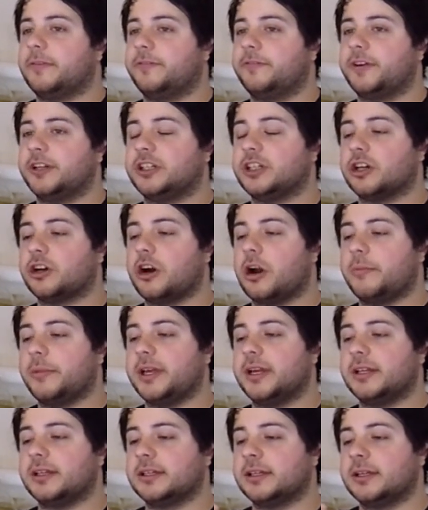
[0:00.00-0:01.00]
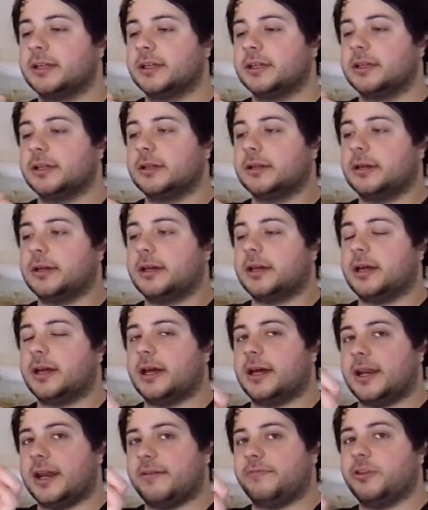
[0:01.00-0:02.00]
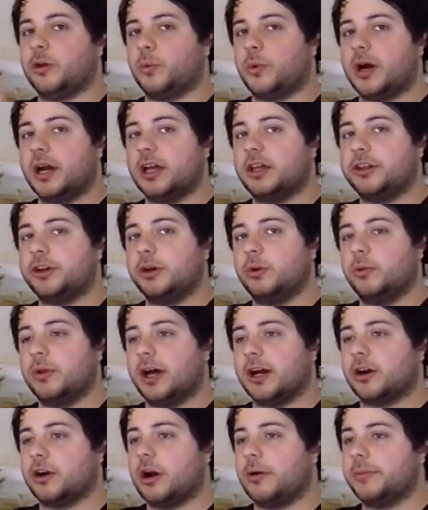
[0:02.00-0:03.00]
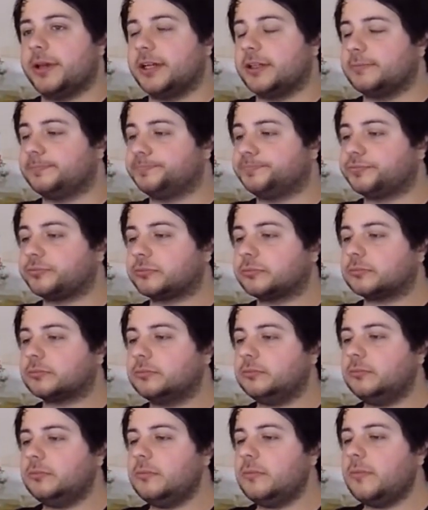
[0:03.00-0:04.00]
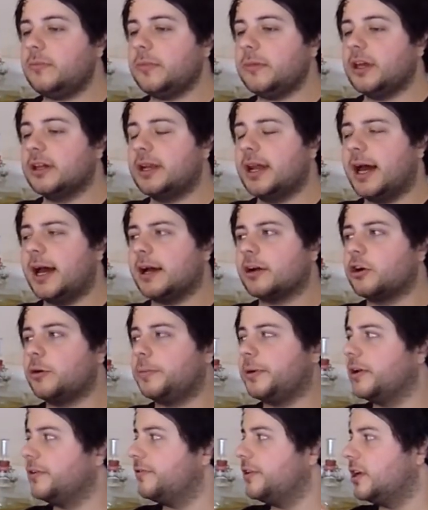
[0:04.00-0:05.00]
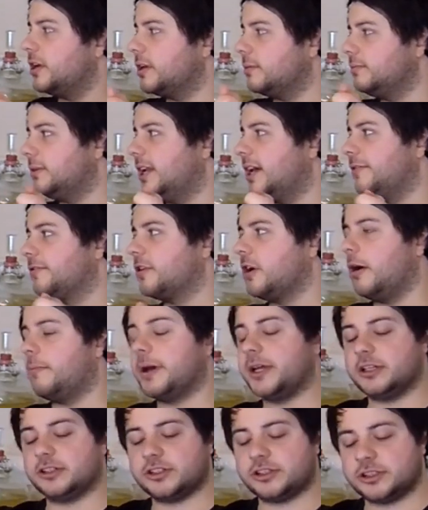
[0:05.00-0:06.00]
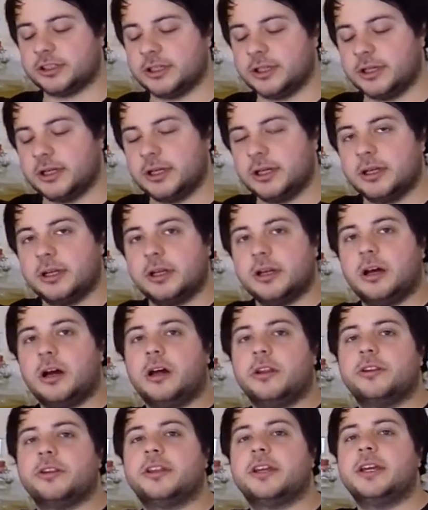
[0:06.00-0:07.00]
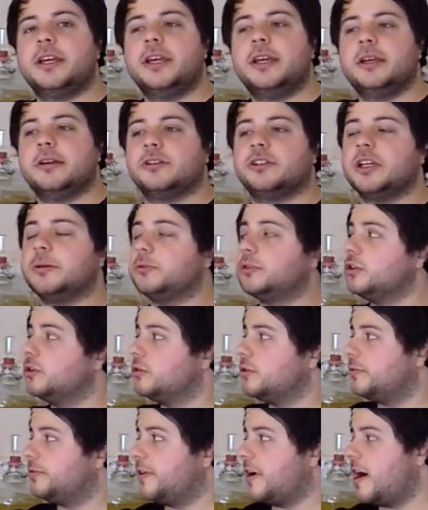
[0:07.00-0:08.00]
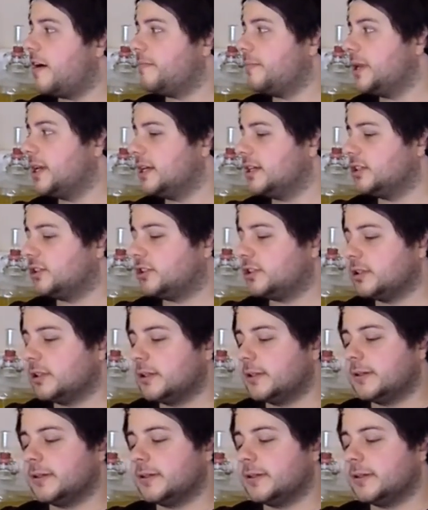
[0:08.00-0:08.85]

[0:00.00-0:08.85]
fit a grommet, and have the wire through that grommet. Now, a couple of you left comments on the tips in under 5 minutes